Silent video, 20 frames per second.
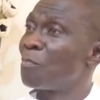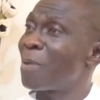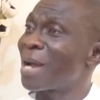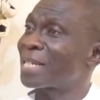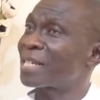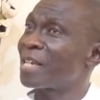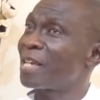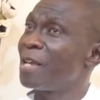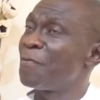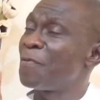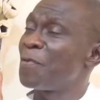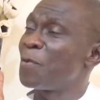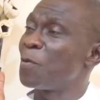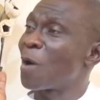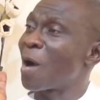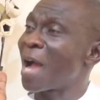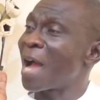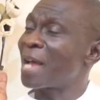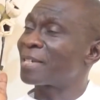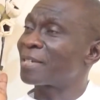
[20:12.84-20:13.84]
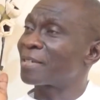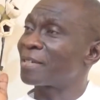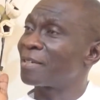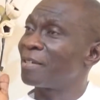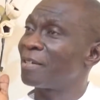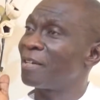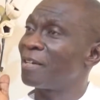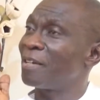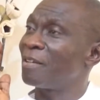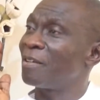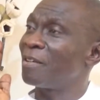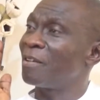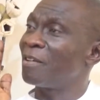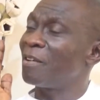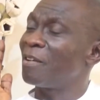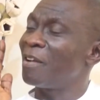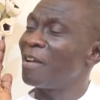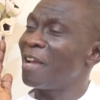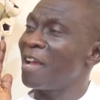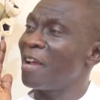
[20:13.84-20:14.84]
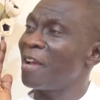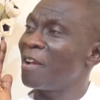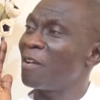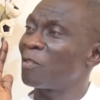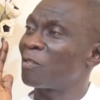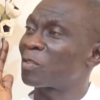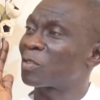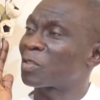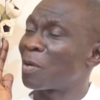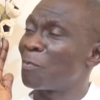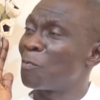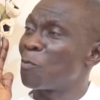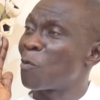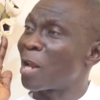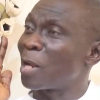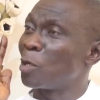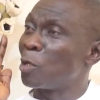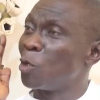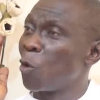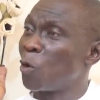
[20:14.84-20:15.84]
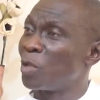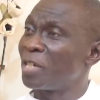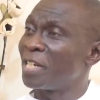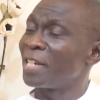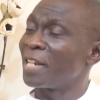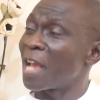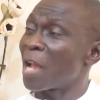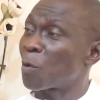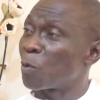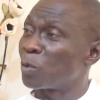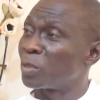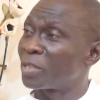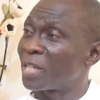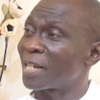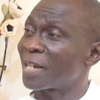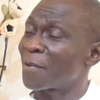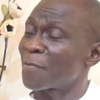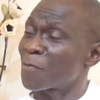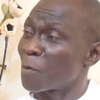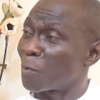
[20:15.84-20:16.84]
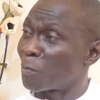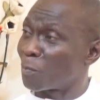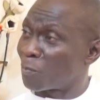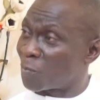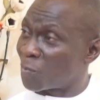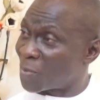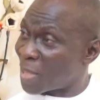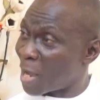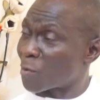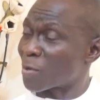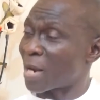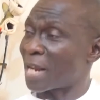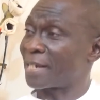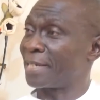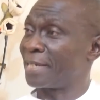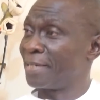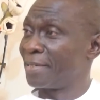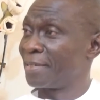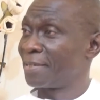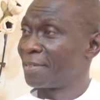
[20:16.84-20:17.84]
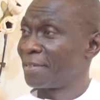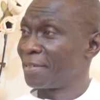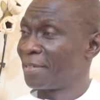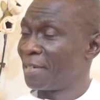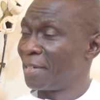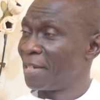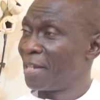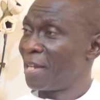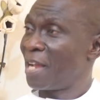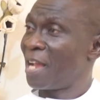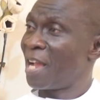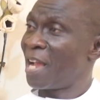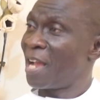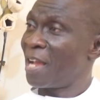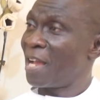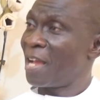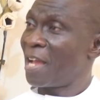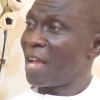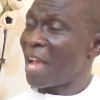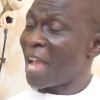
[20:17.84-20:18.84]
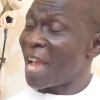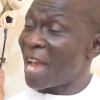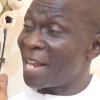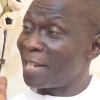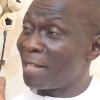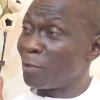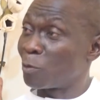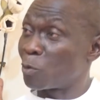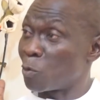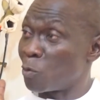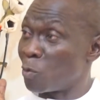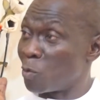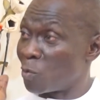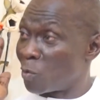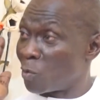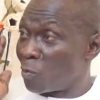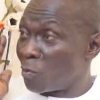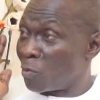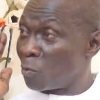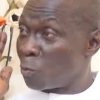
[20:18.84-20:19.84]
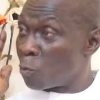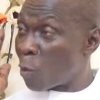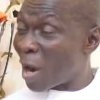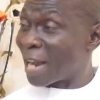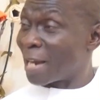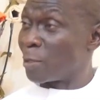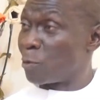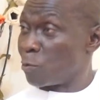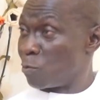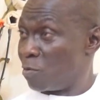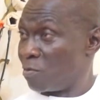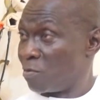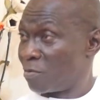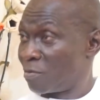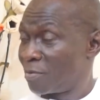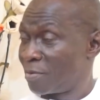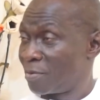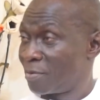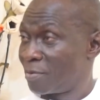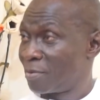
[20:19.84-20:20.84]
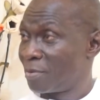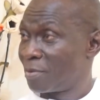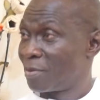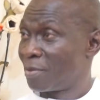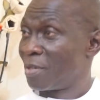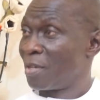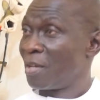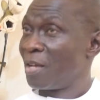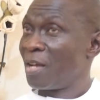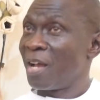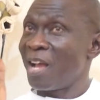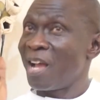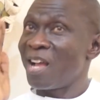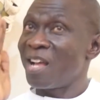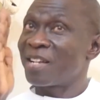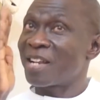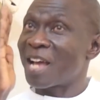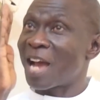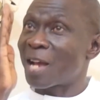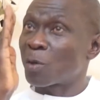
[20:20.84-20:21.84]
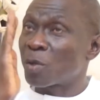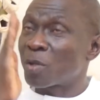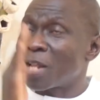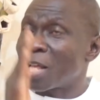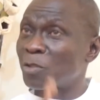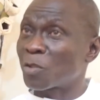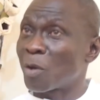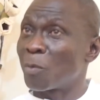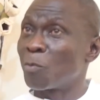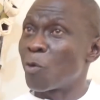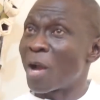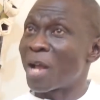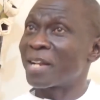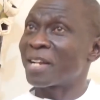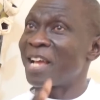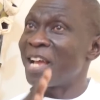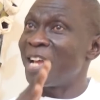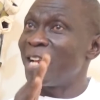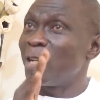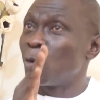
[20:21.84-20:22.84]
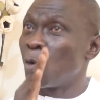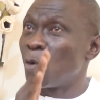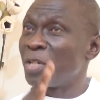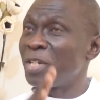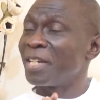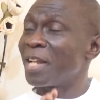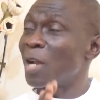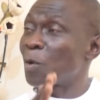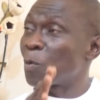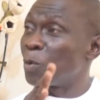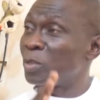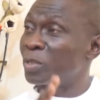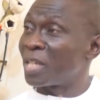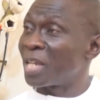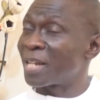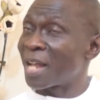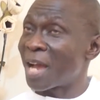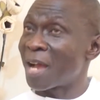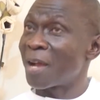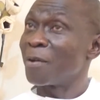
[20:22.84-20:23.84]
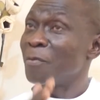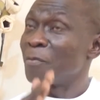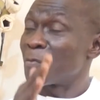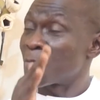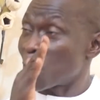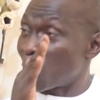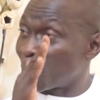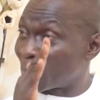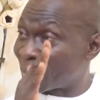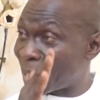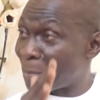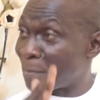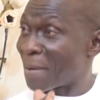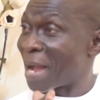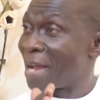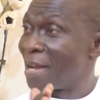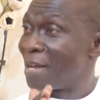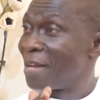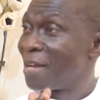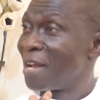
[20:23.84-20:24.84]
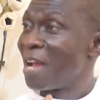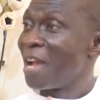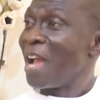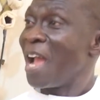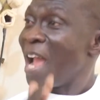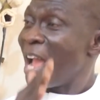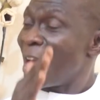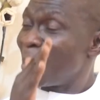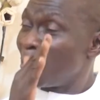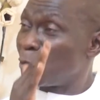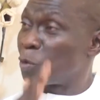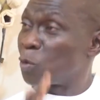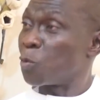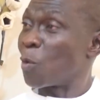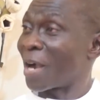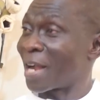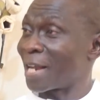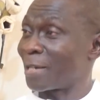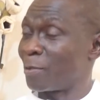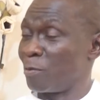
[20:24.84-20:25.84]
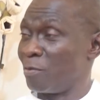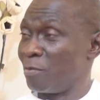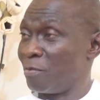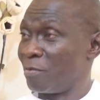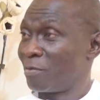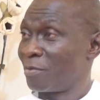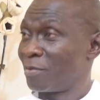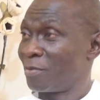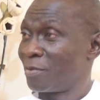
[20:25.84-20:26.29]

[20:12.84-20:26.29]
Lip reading: But if you had someone loading a container from Takoradi heading to Ouagadougou, and another someone loading a container from Tema heading to Ouagadougou,